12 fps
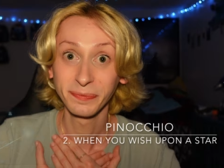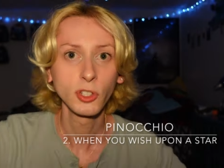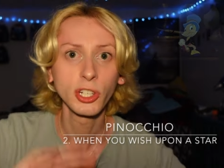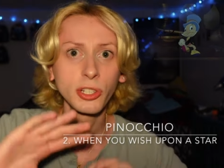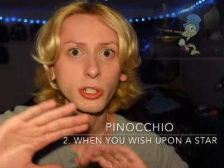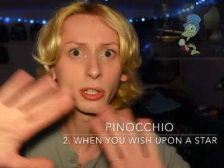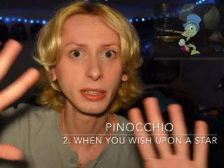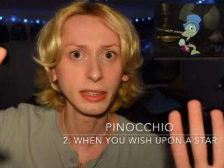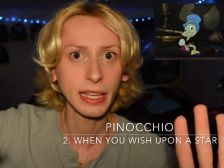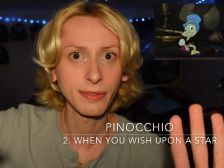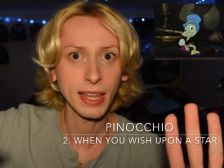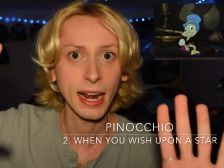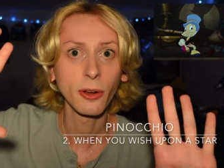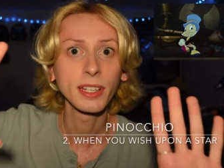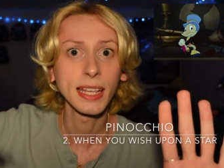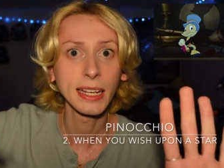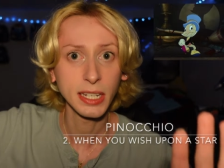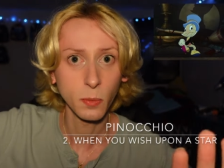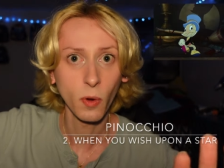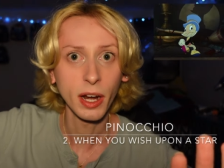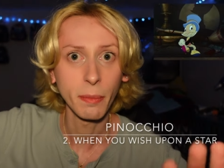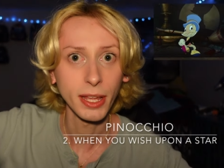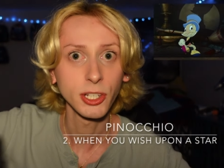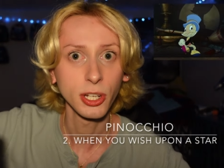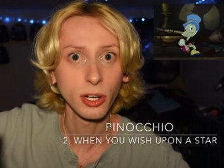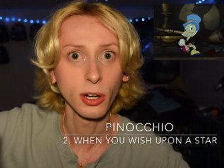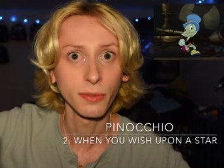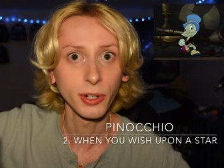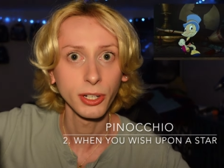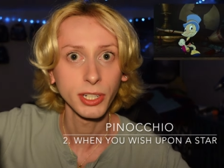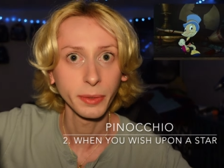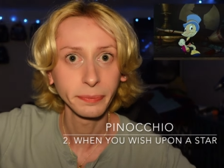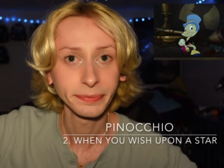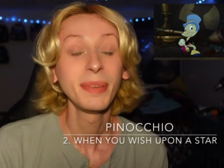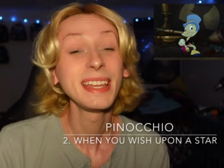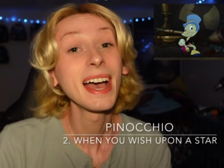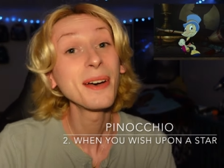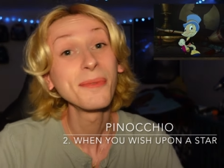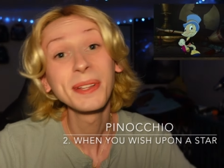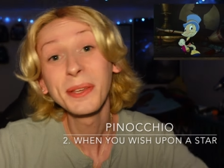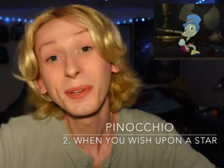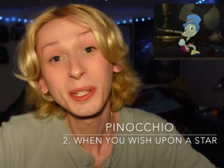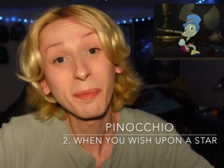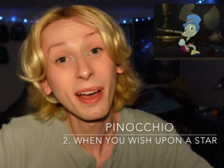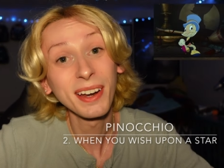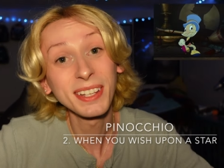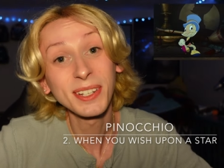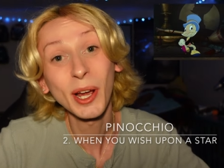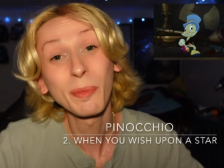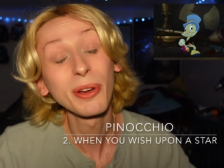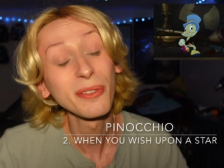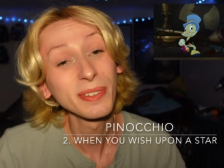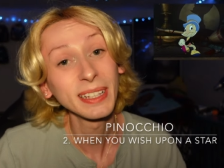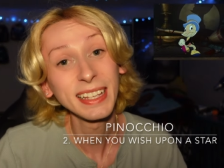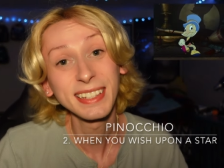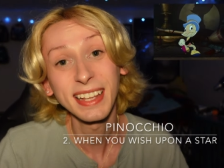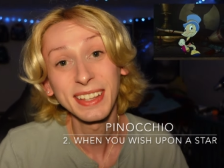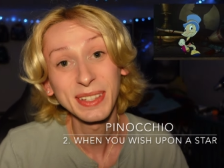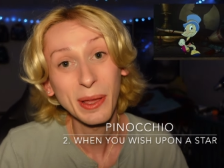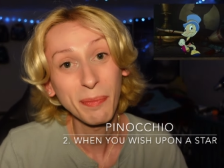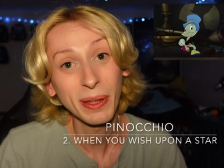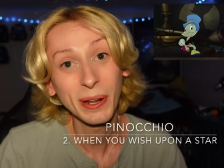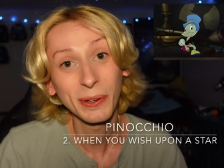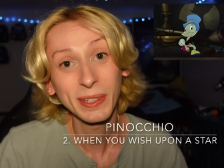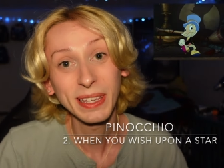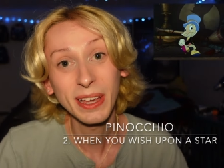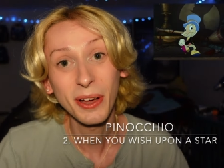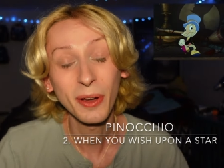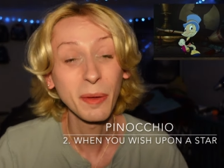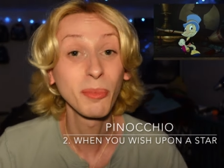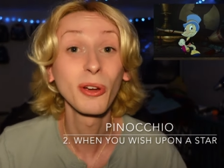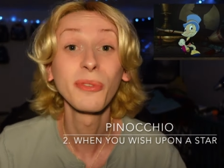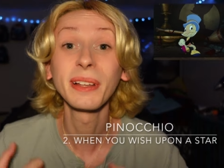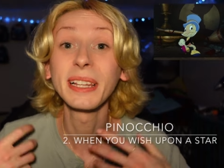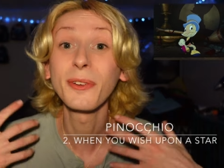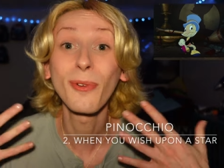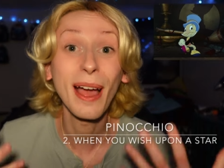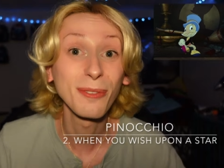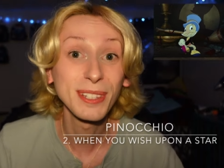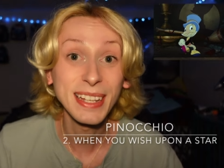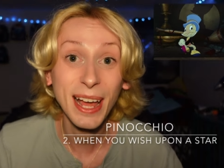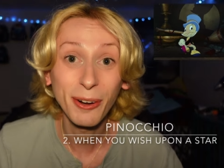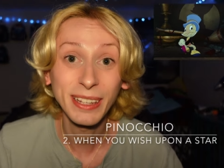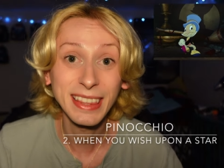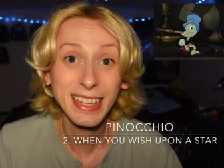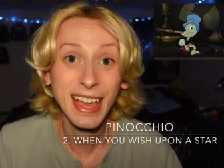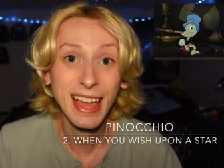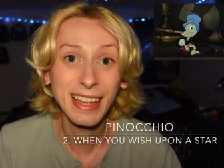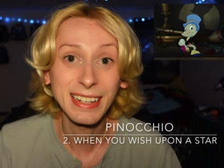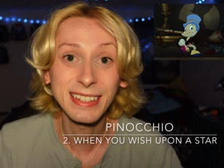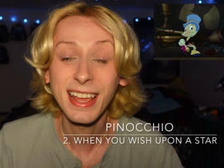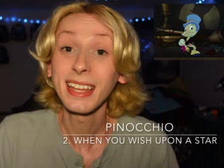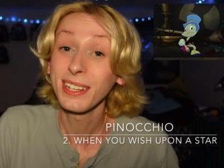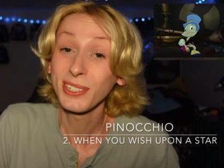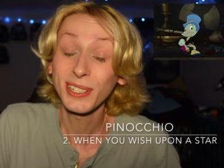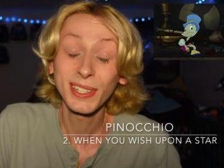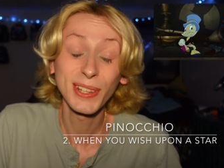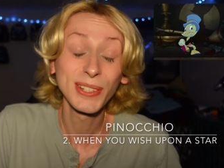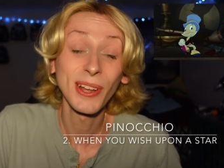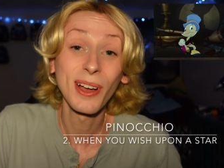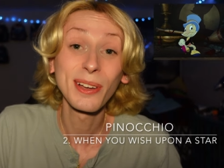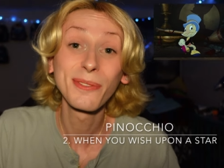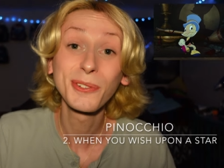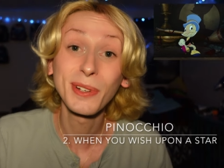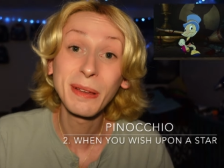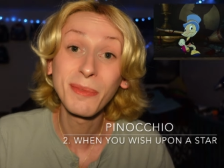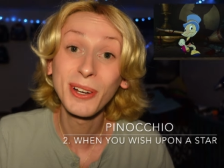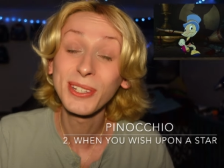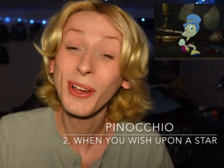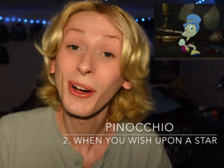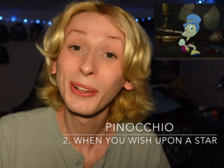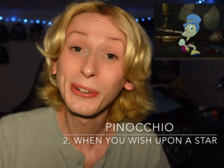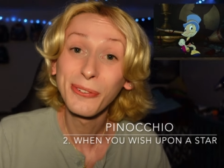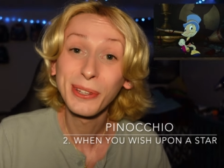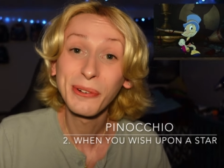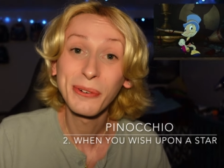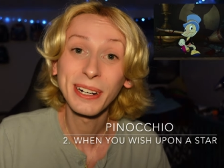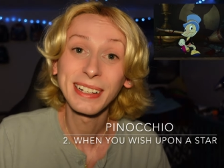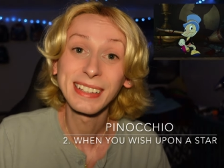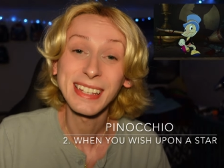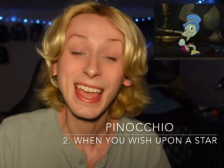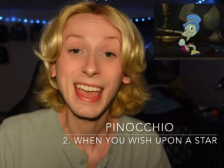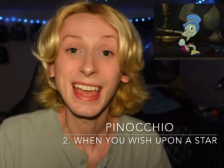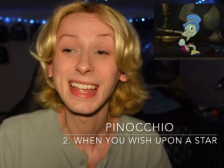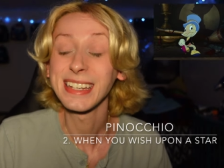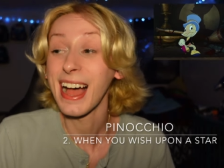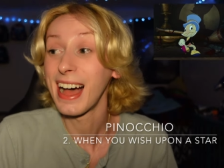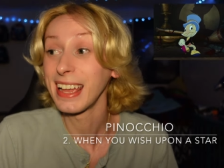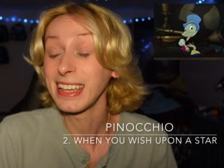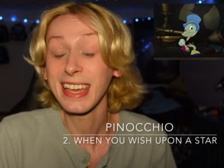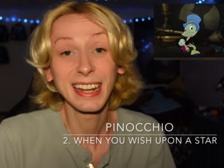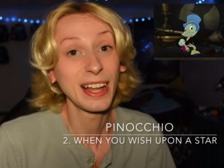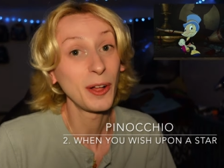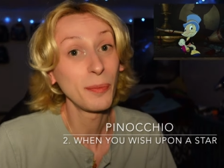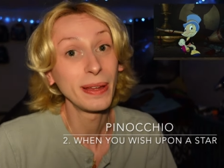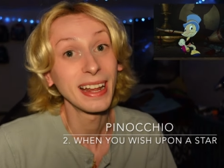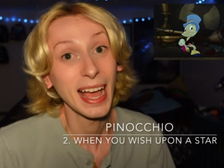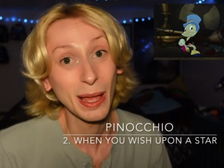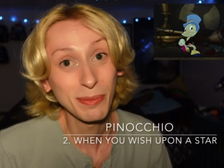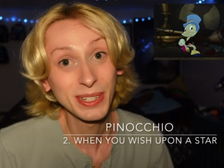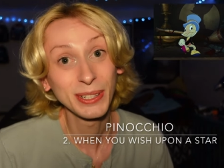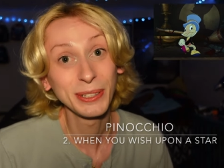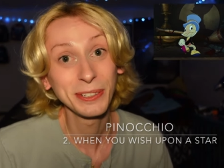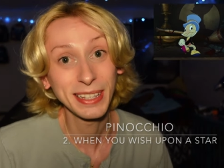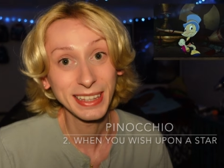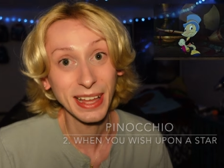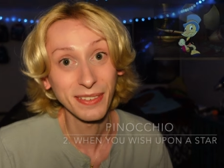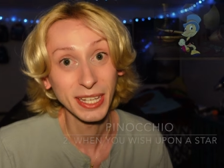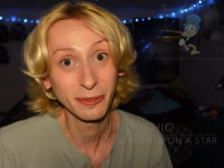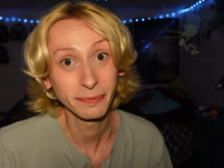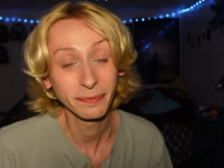Just couldn't leave that out because I did want to mention her version. But yeah, When You Wish Upon a Star perfectly sets up Pinocchio, it perfectly rounds it out at the end. It is just the song of dreamers all over the world, and I can't help but absolutely love it.